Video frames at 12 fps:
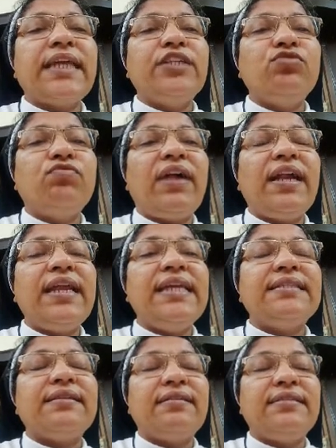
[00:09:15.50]
H1
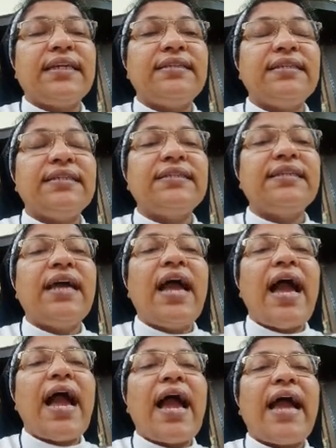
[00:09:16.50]
is rejected
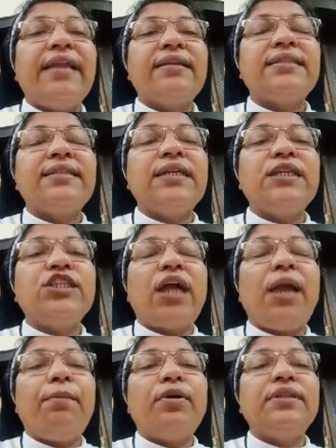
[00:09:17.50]
and research
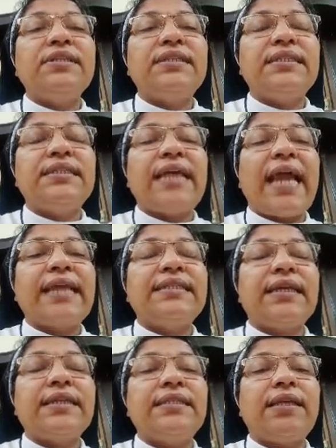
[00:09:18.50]
hypothesis
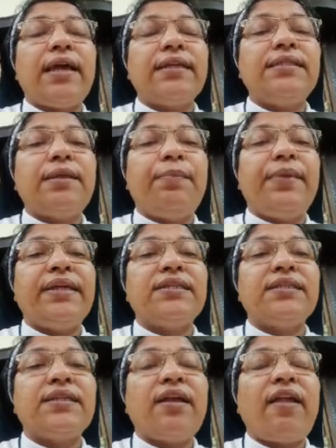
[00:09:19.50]
accepted.
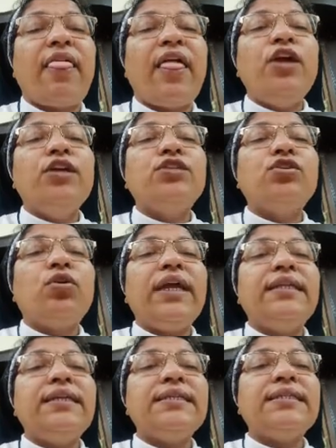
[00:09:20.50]
So
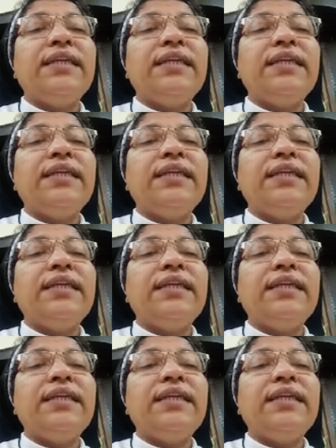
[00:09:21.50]
it is